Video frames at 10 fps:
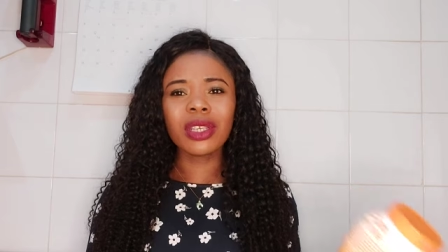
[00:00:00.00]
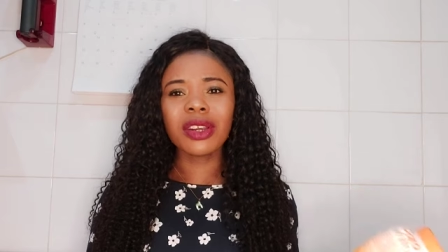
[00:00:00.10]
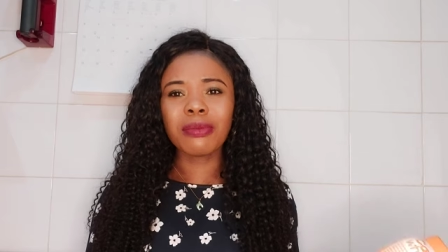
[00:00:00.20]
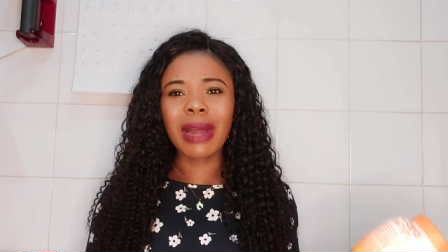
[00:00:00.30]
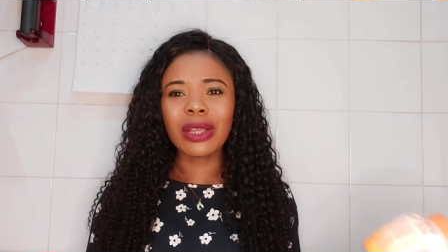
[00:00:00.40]
what
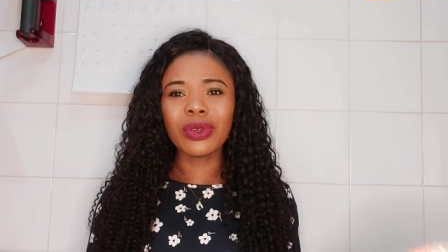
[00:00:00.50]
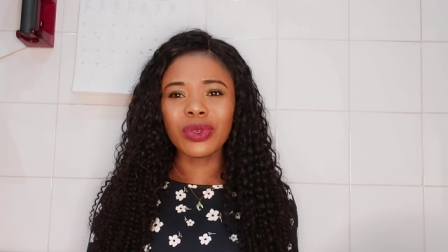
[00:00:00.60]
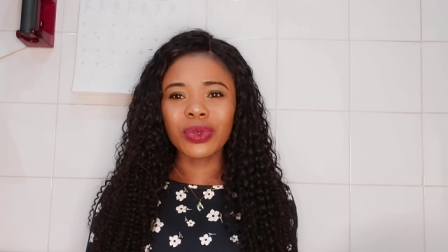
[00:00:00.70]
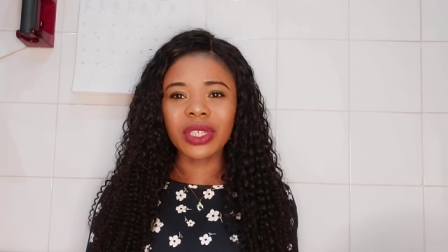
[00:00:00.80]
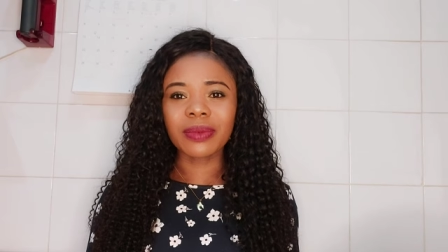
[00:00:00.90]
cream are
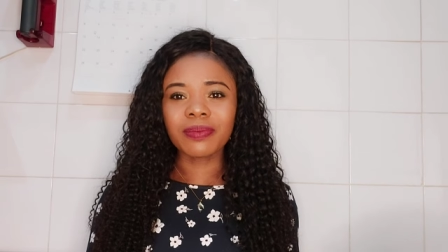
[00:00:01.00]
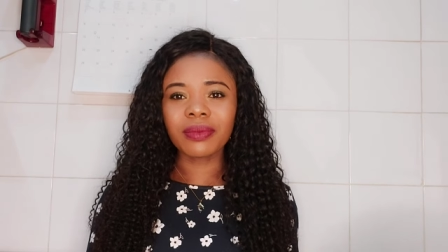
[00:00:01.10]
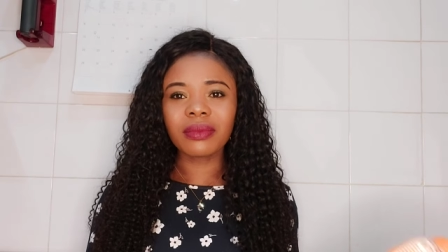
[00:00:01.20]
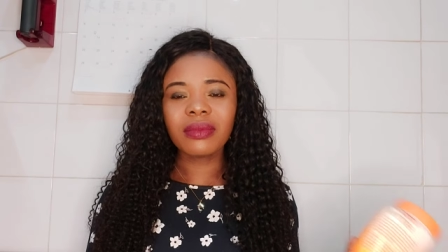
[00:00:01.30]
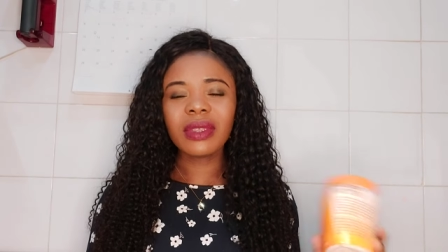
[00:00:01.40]
you using?
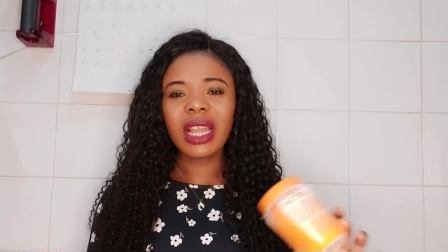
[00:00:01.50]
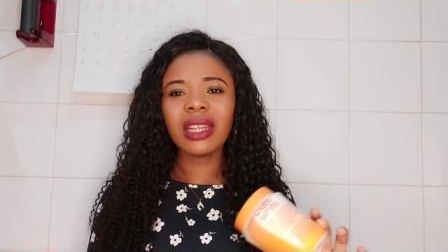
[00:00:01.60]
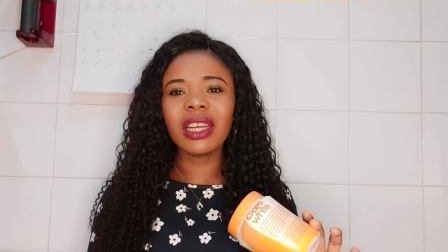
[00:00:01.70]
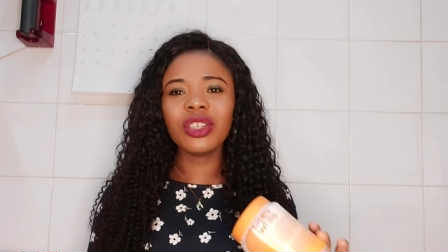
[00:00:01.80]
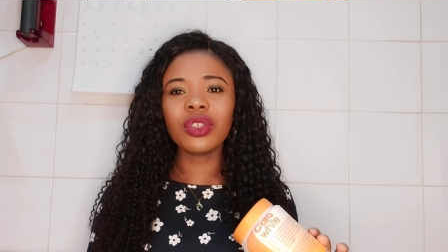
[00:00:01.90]

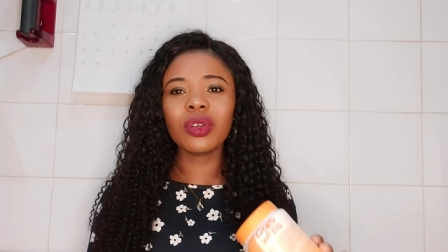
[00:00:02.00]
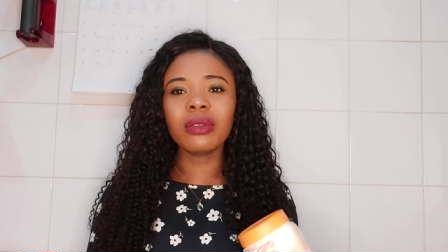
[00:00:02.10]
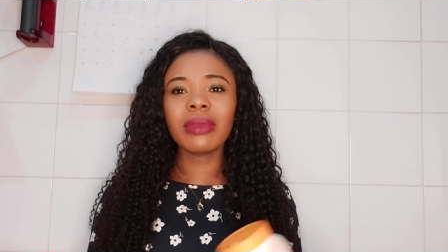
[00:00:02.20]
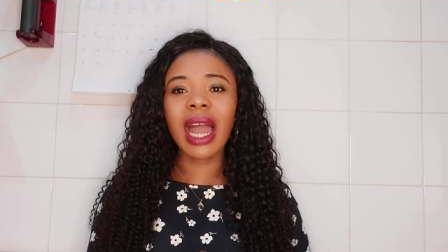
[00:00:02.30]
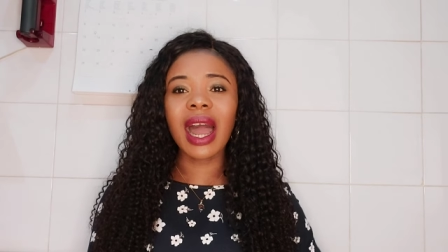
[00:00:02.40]
Then she
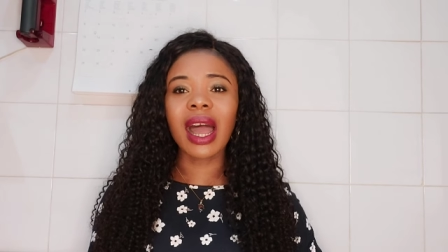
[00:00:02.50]
told me,